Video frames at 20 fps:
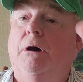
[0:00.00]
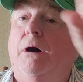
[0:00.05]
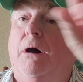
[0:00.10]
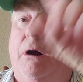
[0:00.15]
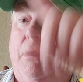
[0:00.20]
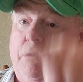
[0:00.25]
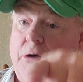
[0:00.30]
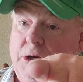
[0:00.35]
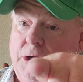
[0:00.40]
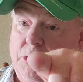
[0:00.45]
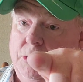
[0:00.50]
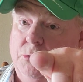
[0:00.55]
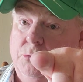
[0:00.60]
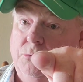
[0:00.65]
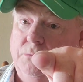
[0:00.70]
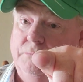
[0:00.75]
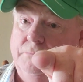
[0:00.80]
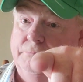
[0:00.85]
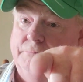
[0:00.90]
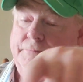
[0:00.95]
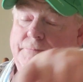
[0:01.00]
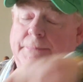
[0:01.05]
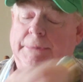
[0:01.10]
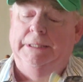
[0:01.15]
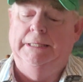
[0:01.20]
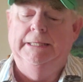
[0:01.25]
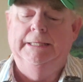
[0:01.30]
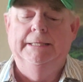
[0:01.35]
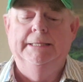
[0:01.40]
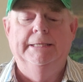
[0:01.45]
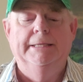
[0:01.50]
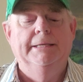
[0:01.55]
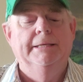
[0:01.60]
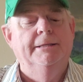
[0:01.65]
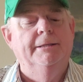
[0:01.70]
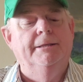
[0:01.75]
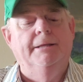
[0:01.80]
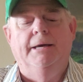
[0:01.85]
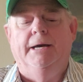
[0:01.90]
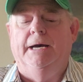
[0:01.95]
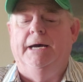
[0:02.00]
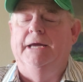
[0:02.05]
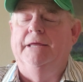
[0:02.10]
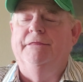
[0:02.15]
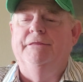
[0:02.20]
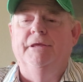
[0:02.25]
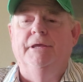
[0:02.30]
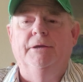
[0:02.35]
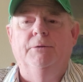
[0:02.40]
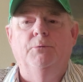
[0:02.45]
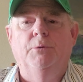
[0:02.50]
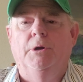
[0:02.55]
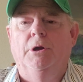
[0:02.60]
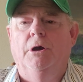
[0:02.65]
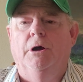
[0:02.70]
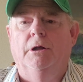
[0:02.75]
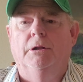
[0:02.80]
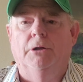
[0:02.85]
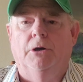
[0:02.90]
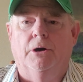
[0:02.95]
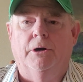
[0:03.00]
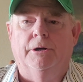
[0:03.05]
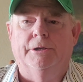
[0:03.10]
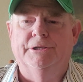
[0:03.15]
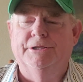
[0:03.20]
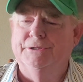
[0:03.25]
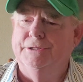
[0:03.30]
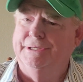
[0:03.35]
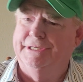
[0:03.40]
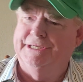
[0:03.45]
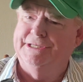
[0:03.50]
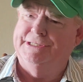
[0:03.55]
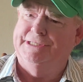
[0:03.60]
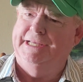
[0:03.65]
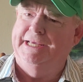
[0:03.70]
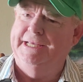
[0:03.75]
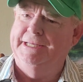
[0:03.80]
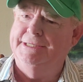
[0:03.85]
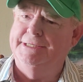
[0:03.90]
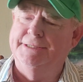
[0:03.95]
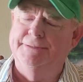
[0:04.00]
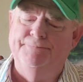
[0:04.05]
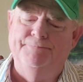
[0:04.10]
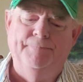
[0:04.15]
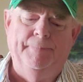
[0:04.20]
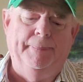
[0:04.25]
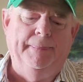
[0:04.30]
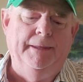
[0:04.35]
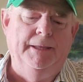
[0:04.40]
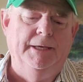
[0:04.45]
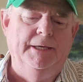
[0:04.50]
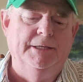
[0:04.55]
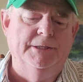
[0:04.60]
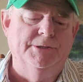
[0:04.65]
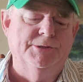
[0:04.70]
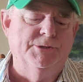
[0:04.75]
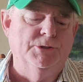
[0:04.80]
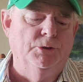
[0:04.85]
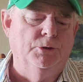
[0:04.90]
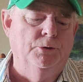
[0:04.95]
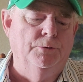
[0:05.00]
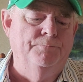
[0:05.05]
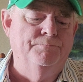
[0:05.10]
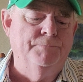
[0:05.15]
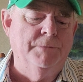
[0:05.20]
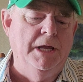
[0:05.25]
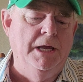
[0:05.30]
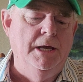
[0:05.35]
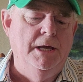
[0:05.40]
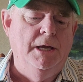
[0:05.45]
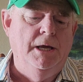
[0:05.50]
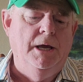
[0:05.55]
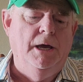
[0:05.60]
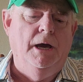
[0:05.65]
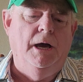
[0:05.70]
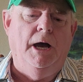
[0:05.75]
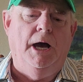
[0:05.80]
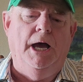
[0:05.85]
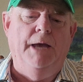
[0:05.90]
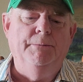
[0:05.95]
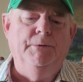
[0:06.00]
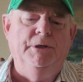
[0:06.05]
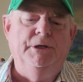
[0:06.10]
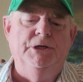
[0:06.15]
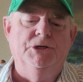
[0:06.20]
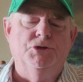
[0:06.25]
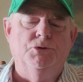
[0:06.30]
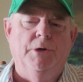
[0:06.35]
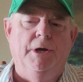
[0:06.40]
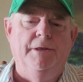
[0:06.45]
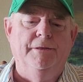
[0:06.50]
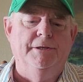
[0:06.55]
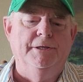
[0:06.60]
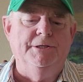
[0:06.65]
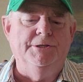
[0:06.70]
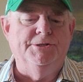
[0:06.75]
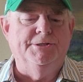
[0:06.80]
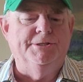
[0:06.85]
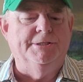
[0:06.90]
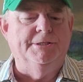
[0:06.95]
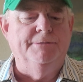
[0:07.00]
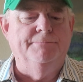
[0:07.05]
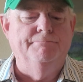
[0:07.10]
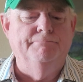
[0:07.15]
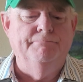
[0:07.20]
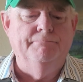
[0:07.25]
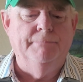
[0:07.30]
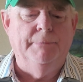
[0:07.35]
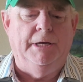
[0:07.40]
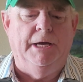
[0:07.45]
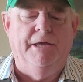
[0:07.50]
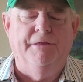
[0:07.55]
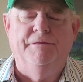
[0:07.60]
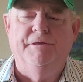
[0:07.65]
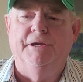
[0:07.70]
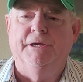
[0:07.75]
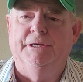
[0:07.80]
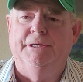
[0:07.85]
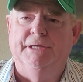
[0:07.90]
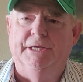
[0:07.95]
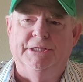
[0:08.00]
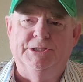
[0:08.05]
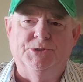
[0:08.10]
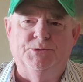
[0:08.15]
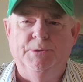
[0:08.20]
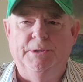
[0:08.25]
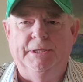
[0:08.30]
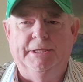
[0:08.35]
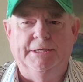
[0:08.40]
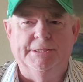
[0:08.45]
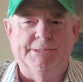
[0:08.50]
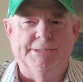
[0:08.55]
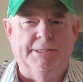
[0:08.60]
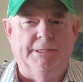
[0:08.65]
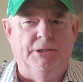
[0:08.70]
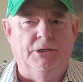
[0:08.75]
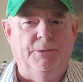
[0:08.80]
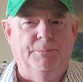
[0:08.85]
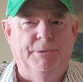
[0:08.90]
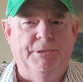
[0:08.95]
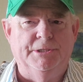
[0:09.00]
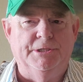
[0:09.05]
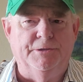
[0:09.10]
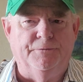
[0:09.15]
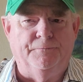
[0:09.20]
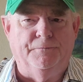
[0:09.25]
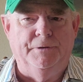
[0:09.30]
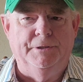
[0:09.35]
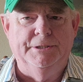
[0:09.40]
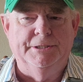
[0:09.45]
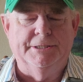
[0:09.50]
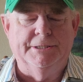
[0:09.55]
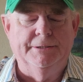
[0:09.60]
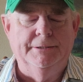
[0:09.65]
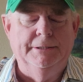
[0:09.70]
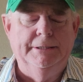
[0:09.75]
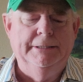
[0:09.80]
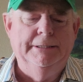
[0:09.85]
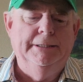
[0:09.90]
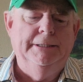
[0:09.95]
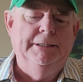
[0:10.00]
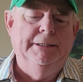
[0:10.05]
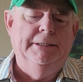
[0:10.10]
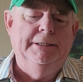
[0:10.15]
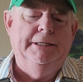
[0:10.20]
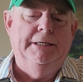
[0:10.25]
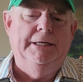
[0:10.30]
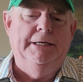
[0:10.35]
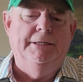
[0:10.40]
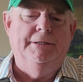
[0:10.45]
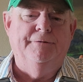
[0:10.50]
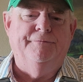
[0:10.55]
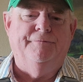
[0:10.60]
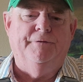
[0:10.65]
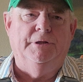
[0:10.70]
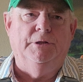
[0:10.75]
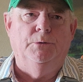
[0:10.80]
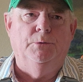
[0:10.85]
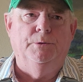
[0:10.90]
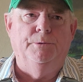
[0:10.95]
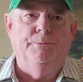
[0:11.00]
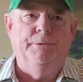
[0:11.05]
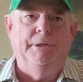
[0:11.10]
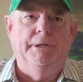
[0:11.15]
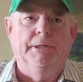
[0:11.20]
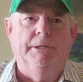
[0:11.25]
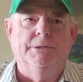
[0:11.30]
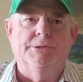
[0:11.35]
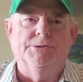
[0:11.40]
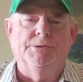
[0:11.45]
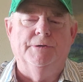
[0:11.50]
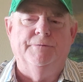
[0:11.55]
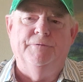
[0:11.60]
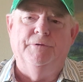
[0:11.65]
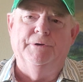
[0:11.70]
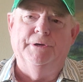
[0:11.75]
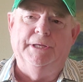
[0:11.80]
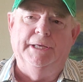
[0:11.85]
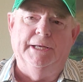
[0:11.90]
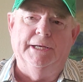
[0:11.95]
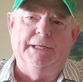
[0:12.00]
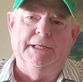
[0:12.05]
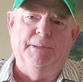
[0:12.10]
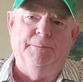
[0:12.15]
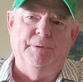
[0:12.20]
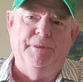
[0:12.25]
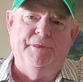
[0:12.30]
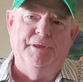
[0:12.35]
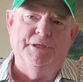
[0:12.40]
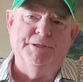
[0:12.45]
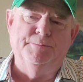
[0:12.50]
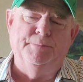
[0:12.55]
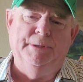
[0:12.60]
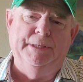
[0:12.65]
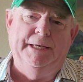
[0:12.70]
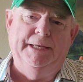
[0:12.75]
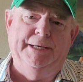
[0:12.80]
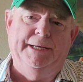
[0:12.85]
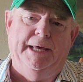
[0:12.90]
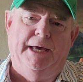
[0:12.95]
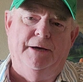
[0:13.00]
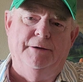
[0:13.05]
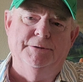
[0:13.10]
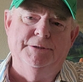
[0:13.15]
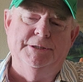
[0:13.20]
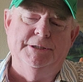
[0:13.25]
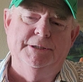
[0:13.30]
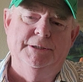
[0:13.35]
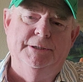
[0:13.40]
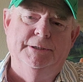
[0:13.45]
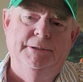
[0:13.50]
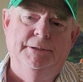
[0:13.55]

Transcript: Are you? I think we all are to an extent. And so I'm going to try this. I think next week is a little bit different. And the following week, so I've already got a couple things planned out.